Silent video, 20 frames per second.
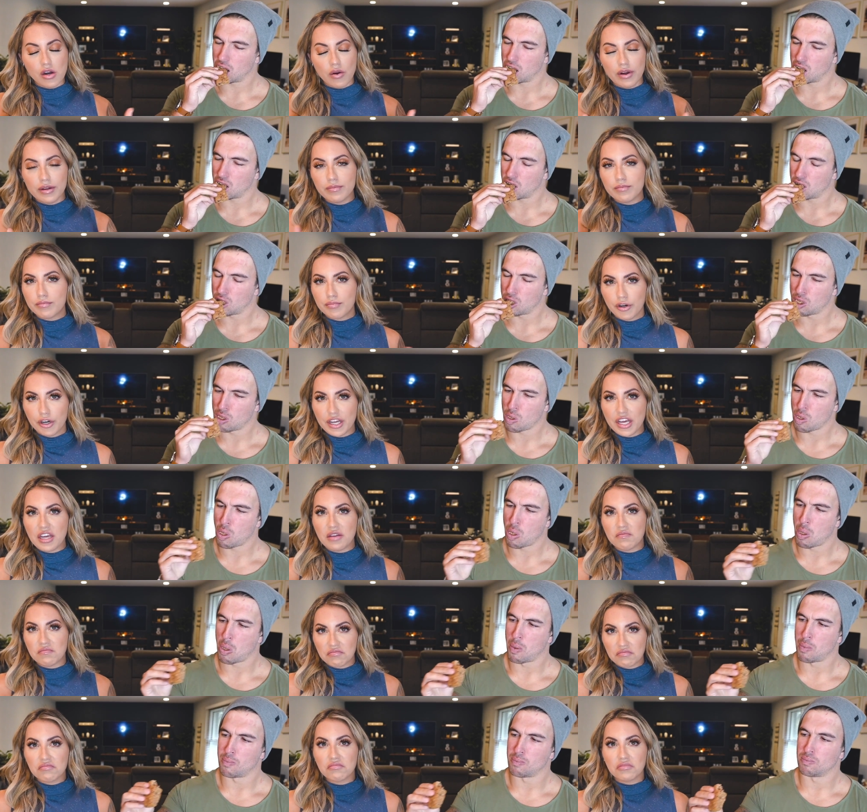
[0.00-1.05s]
Speaker 1: know, a pretty
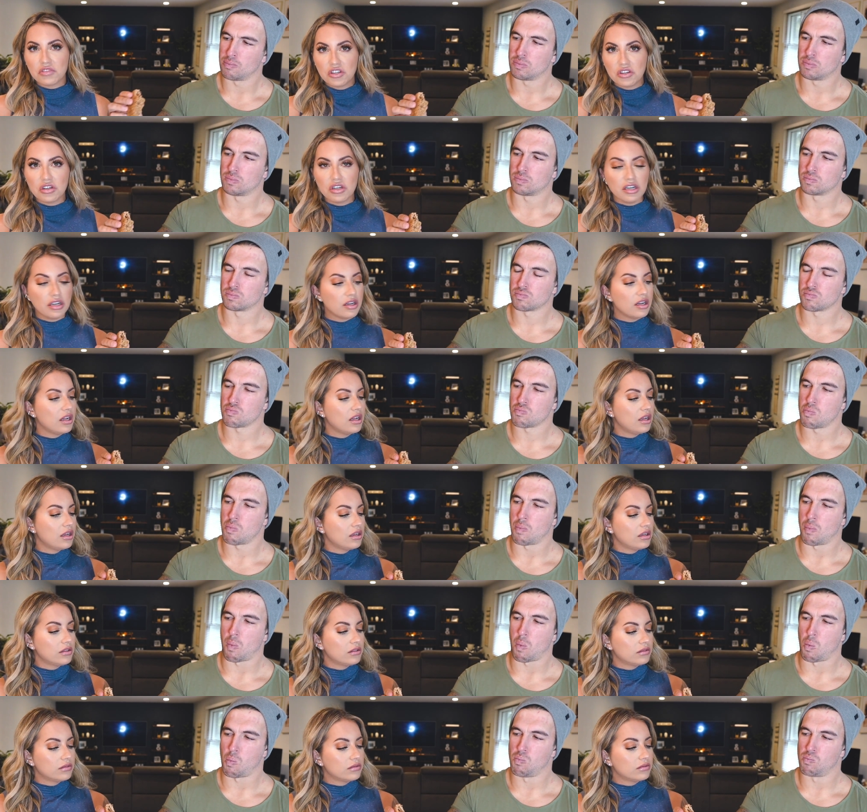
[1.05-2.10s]
good
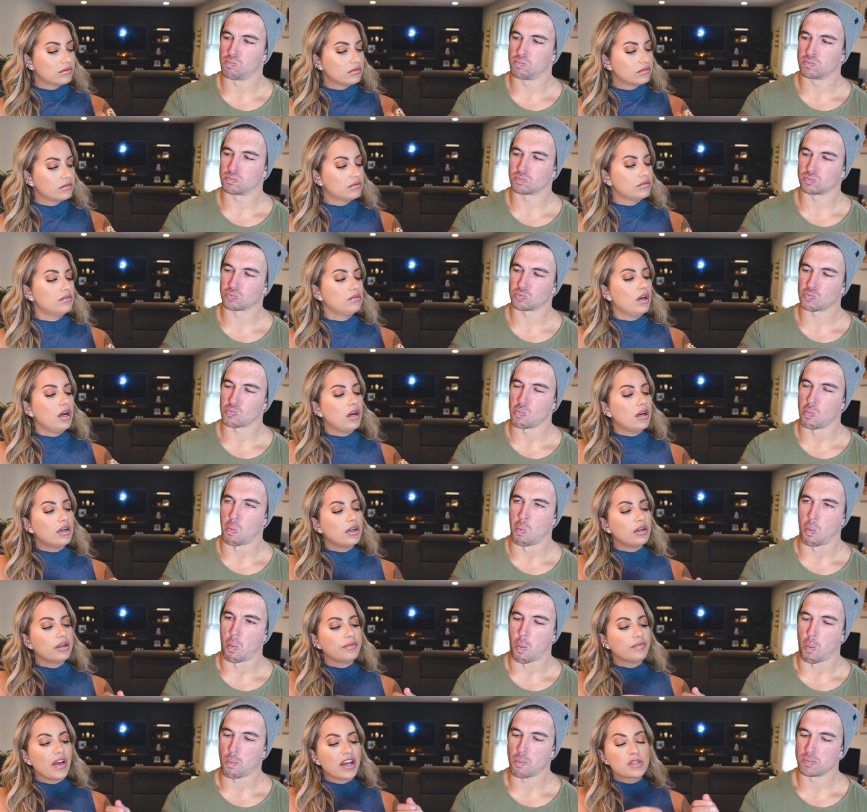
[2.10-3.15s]

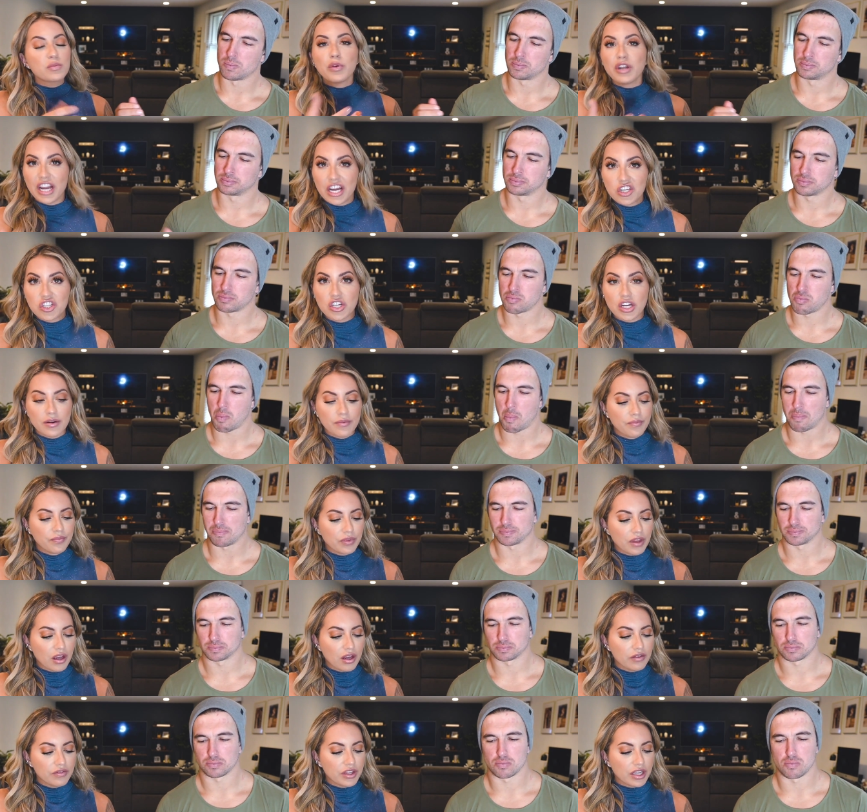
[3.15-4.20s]
uh, explanation
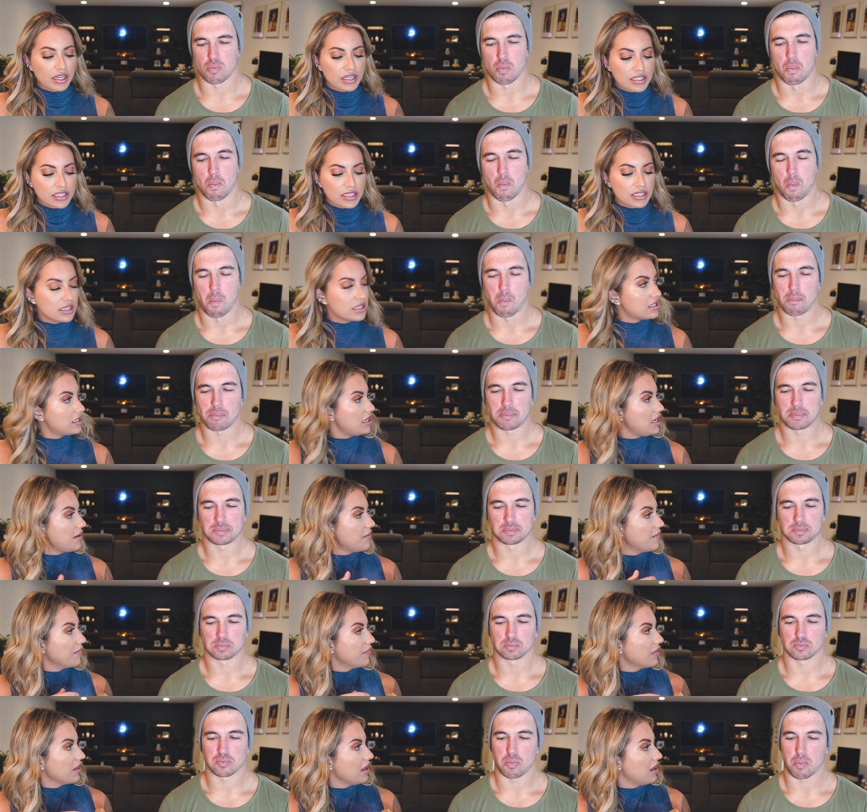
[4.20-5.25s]
of the consistency.
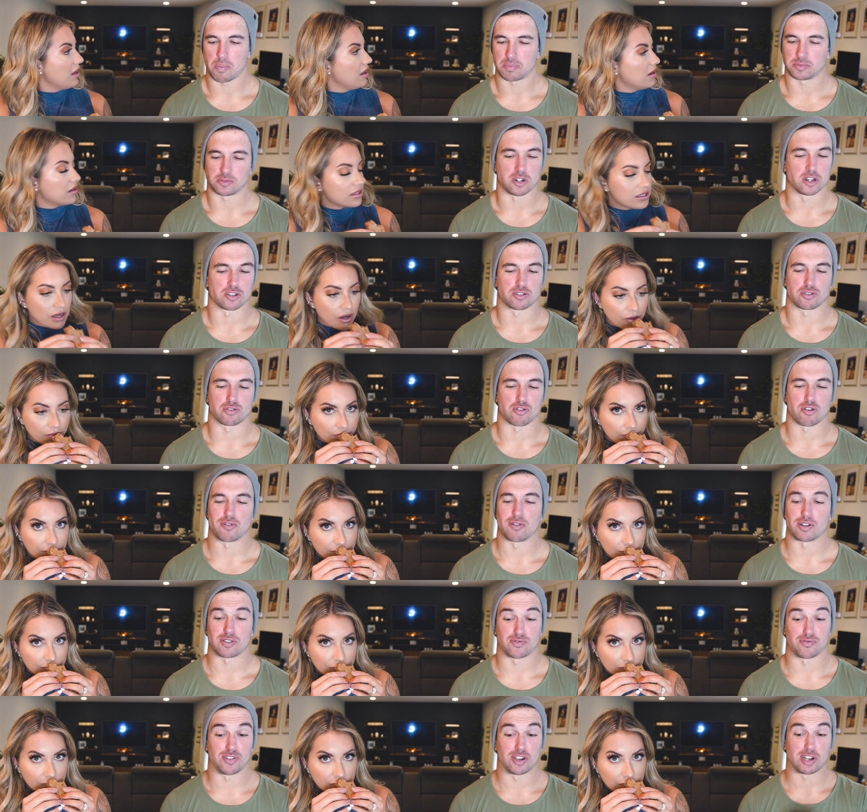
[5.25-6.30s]
so
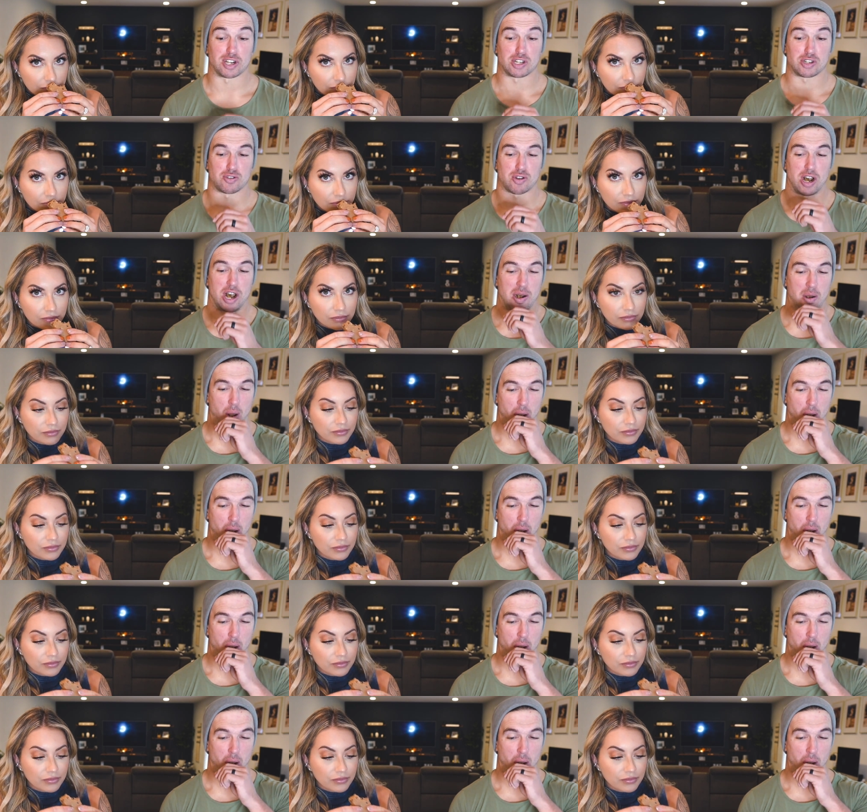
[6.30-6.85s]
Speaker 2: it's uh, very dry.